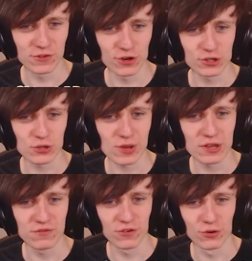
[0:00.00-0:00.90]
vlog
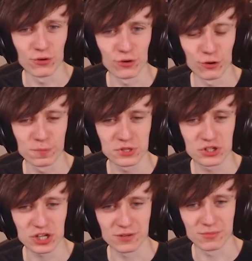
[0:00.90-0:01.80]
24, open
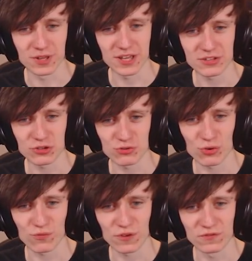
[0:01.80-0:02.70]
gym,
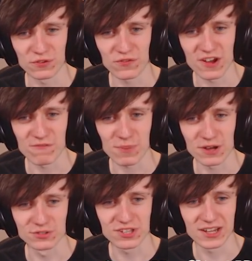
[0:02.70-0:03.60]
855 pound